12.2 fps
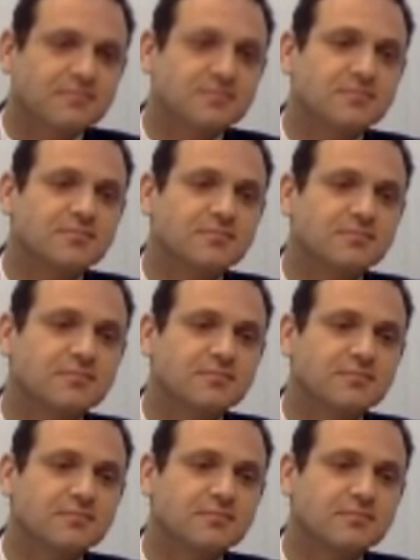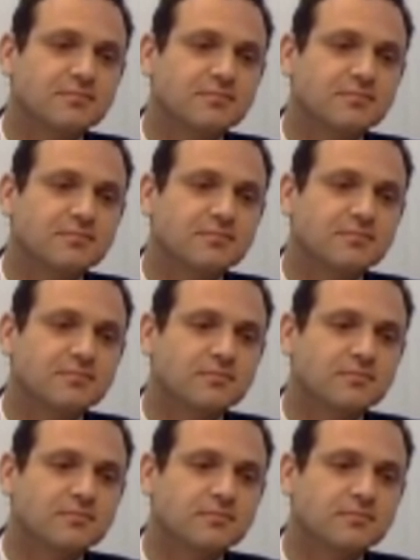
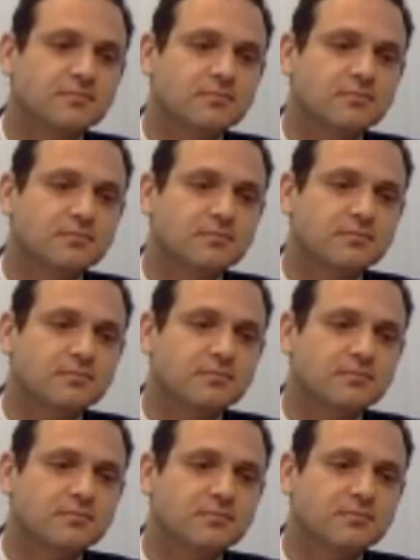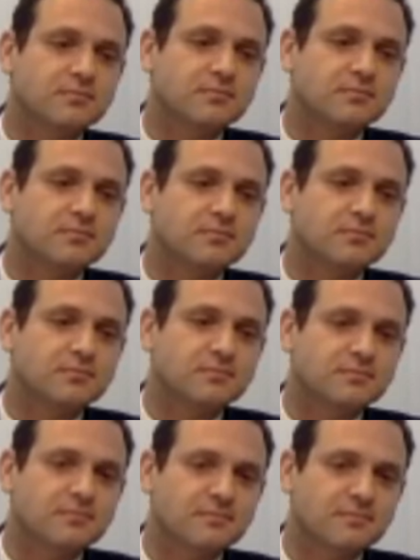
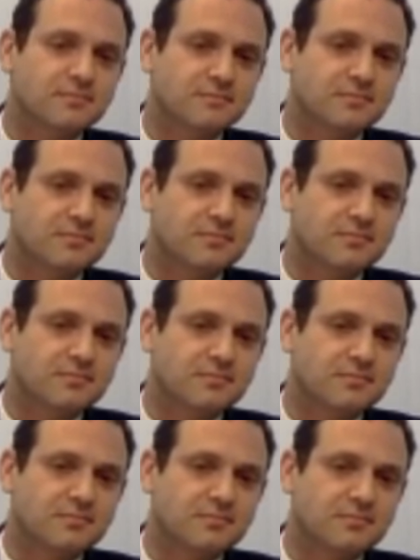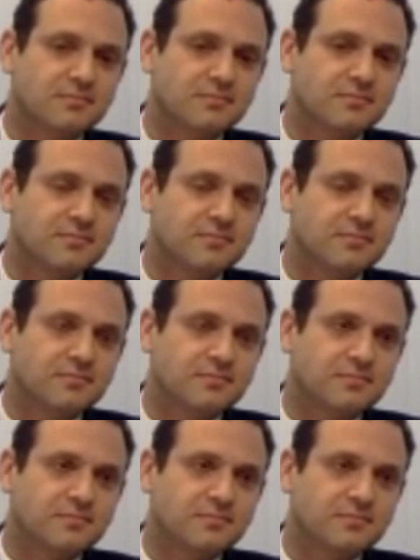The person shown says nothing.